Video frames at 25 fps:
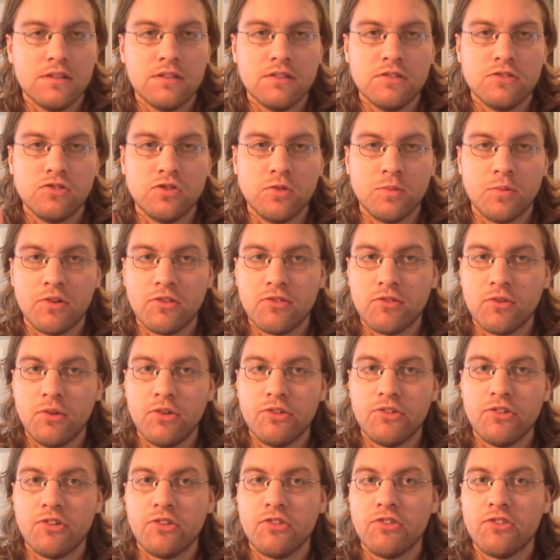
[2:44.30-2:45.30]
super
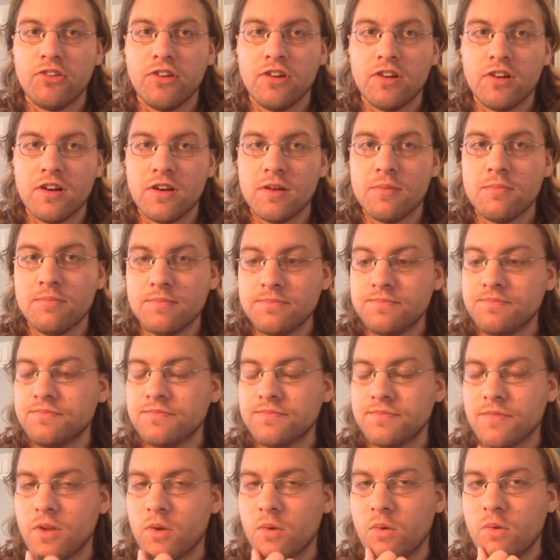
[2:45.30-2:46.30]
soldier serum,
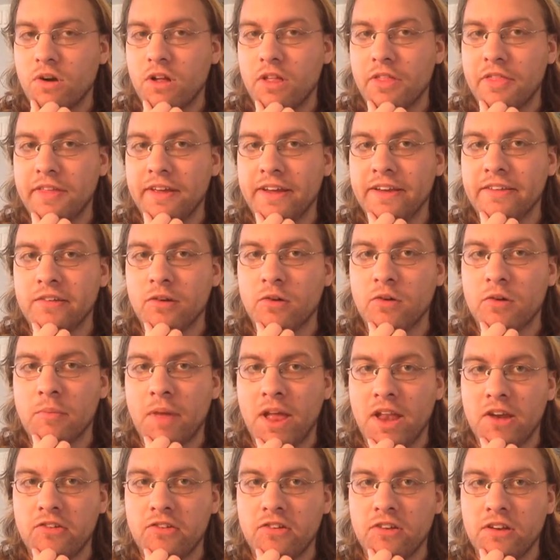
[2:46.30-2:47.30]
were all things that were
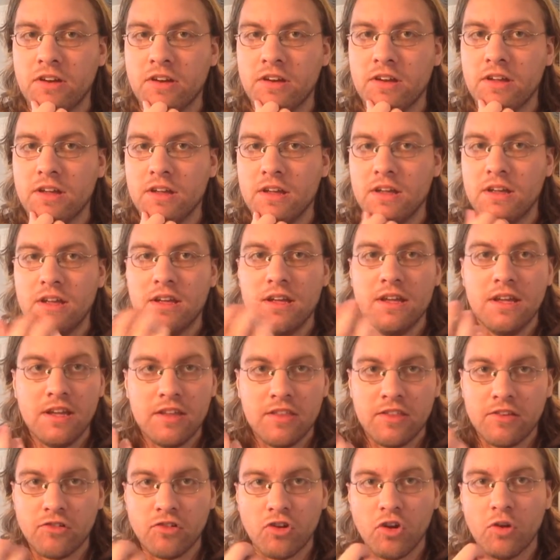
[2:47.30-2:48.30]
mentioned
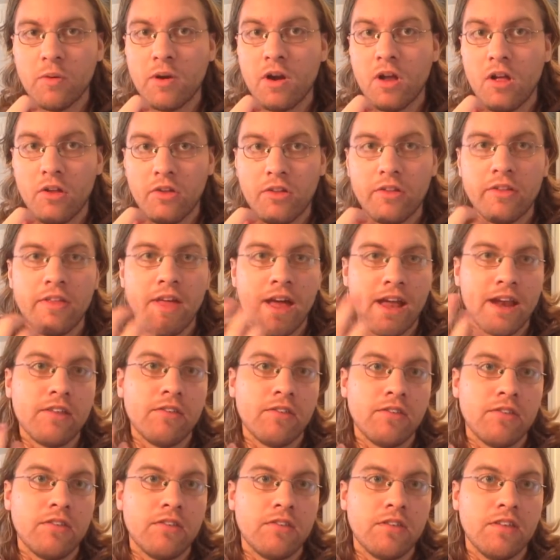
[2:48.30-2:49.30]
in the show, but all of that
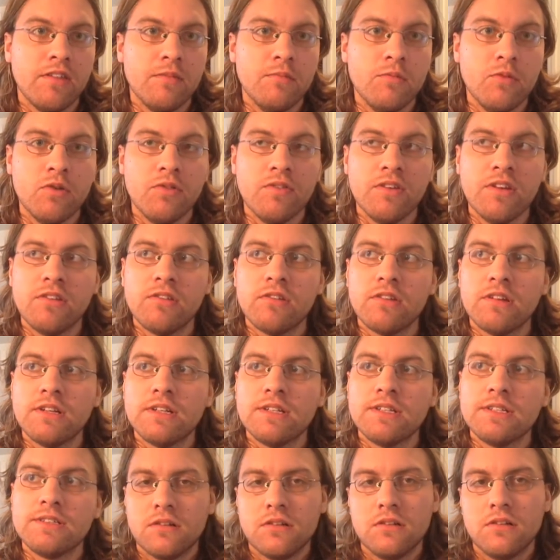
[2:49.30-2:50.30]
is in the movies.
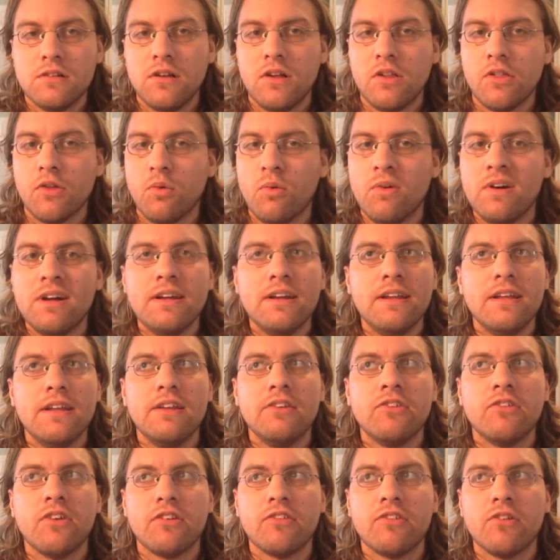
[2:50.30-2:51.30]
Although one
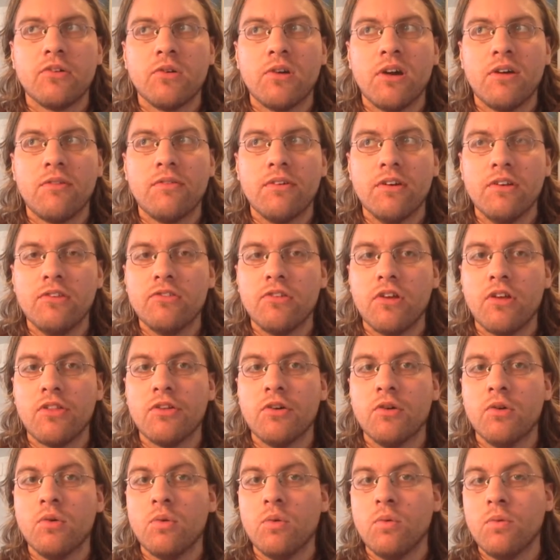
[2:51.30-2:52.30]
interesting reference,
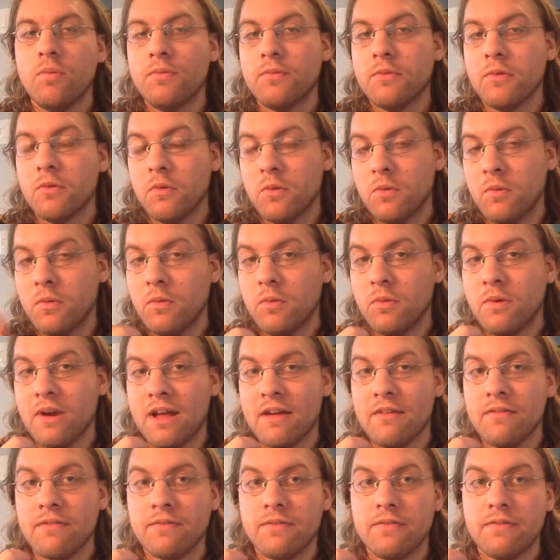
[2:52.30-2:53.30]
although what
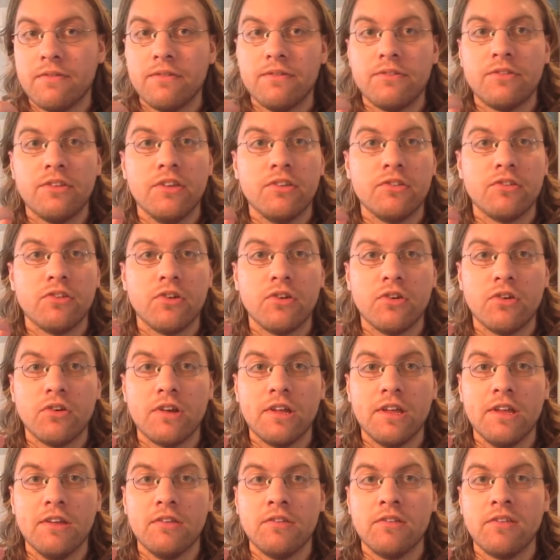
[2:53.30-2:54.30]
I've since heard
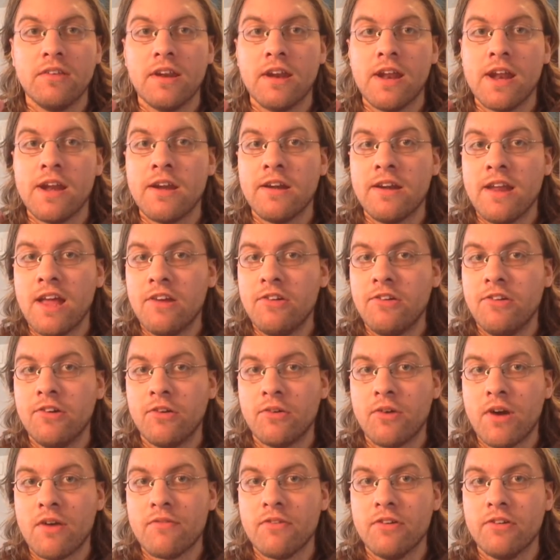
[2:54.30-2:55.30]
is an
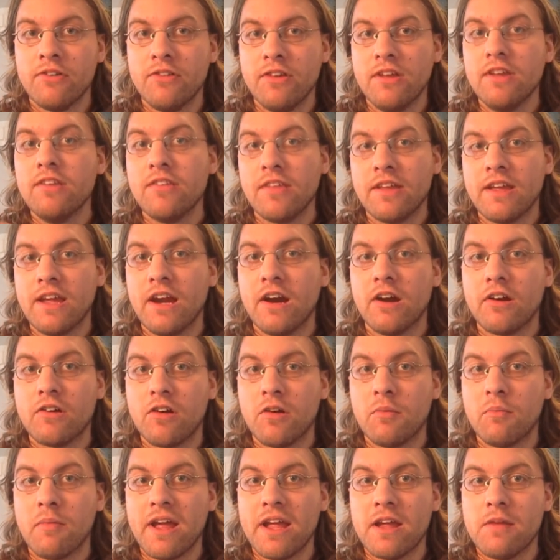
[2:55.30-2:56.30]
unintentional reference, is the
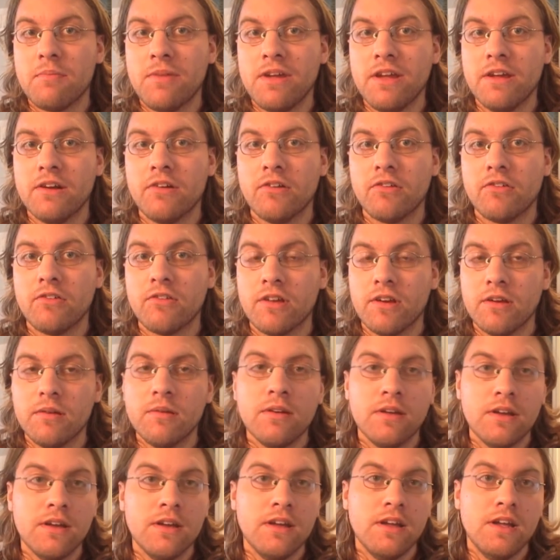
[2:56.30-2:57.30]
character Mike Peterson,
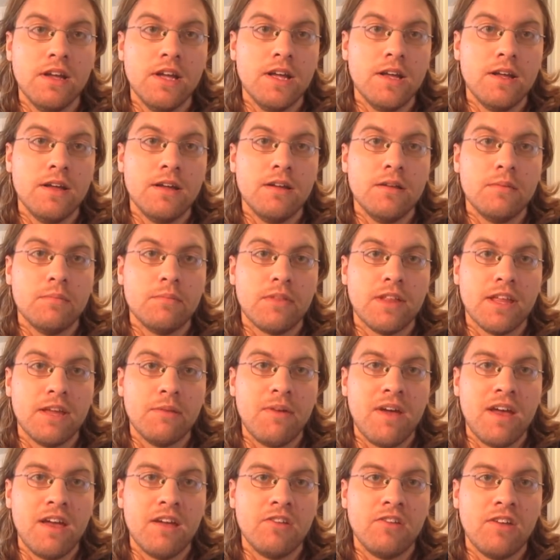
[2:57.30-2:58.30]
played
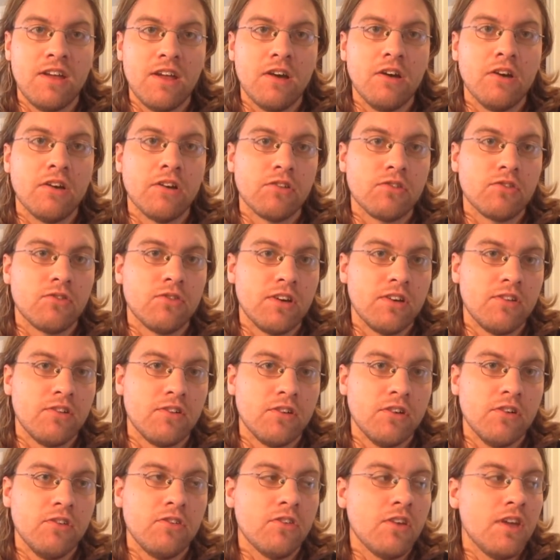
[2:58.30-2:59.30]
by J. August
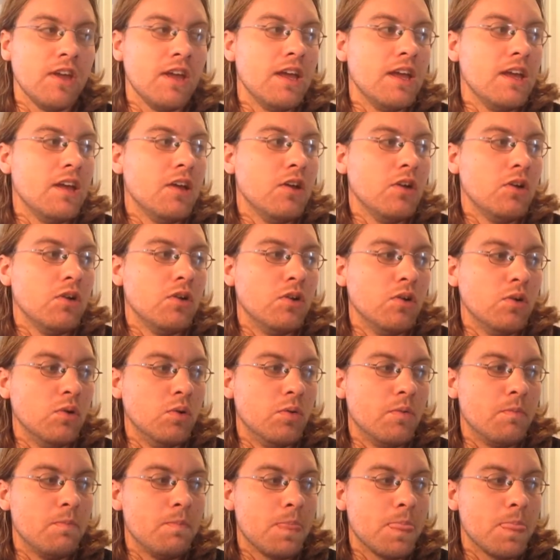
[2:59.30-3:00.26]
Richards, who